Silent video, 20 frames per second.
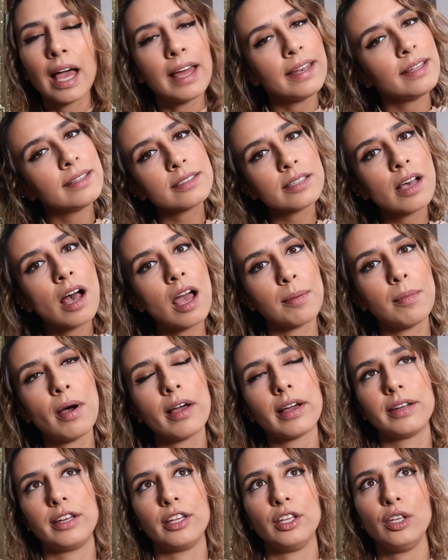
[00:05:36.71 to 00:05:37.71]
And in time,
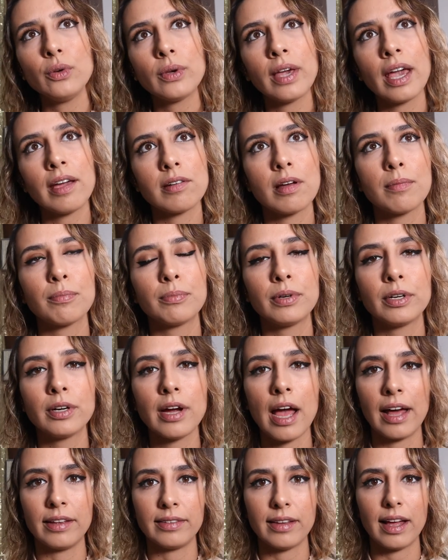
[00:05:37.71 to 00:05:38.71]
I got a UK number
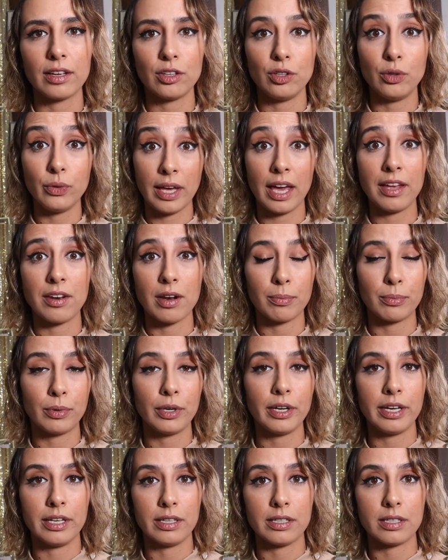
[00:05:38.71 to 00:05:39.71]
and that UK
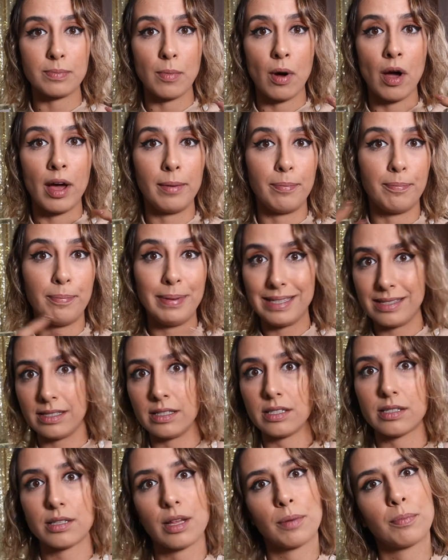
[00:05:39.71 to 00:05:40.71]
number is my
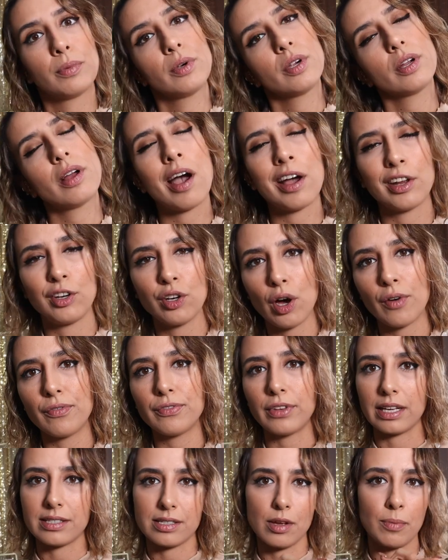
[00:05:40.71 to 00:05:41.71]
business number kind
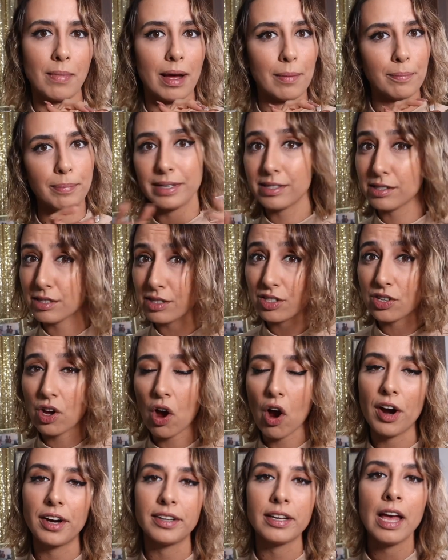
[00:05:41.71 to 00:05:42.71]
of, that's on my business
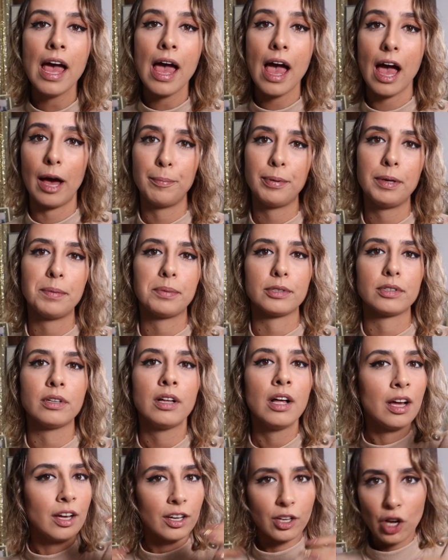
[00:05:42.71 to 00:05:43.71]
card and
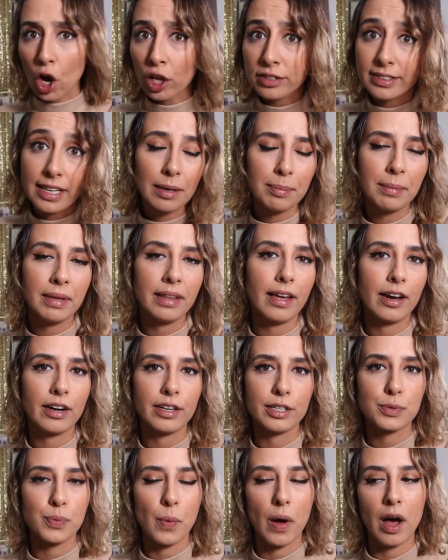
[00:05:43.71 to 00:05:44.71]
people contact me there
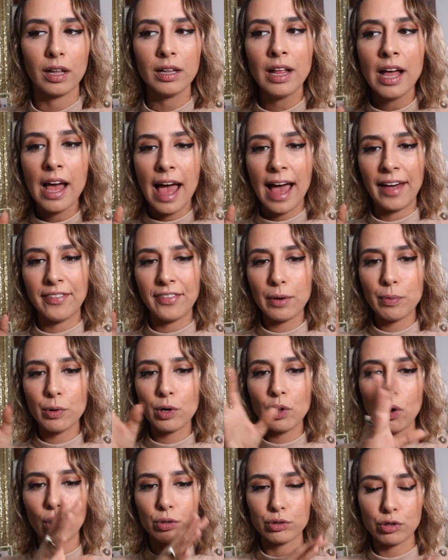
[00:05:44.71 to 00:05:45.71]
as well. And they
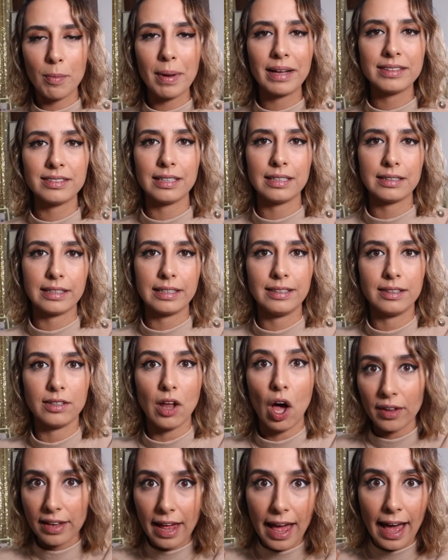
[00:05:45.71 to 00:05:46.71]
were automatically
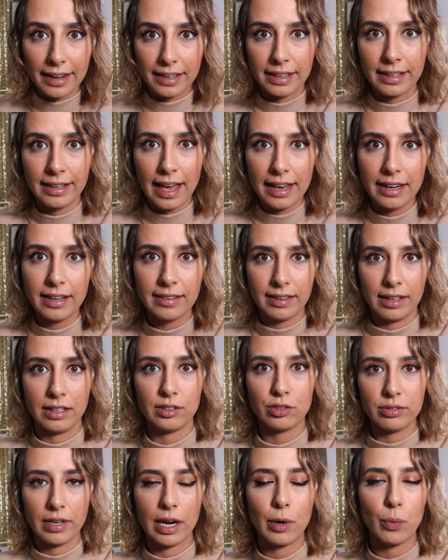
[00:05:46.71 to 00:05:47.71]
not adding
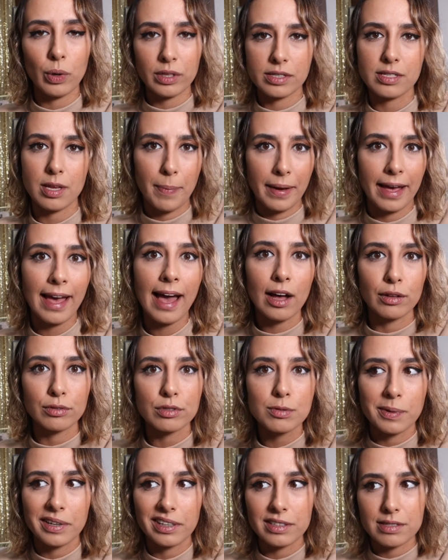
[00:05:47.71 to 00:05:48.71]
anything to their WhatsApp
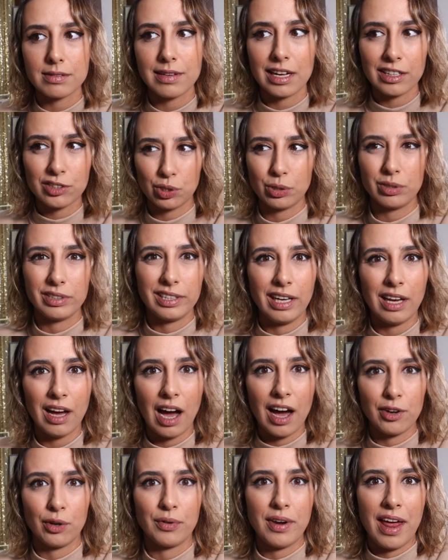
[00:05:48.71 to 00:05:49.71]
accounts because naturally
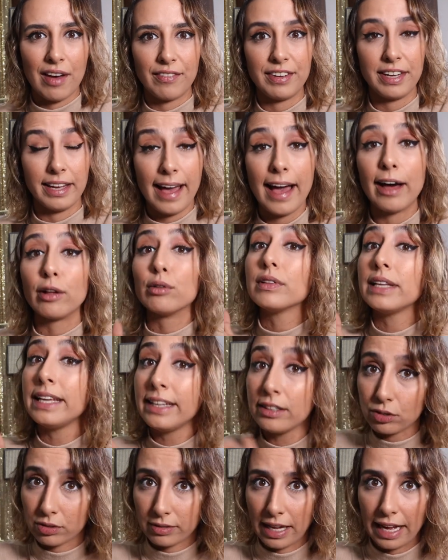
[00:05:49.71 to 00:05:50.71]
I don't have an account
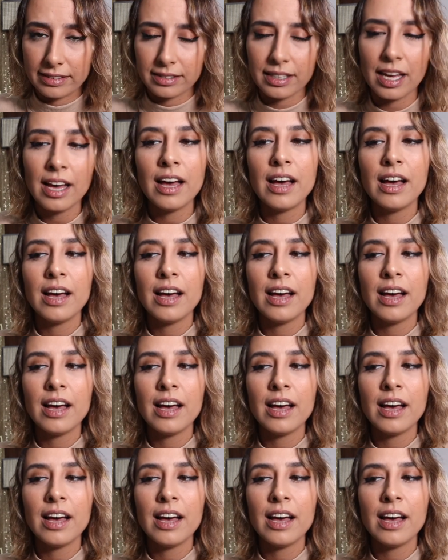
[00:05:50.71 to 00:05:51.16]
linked to that.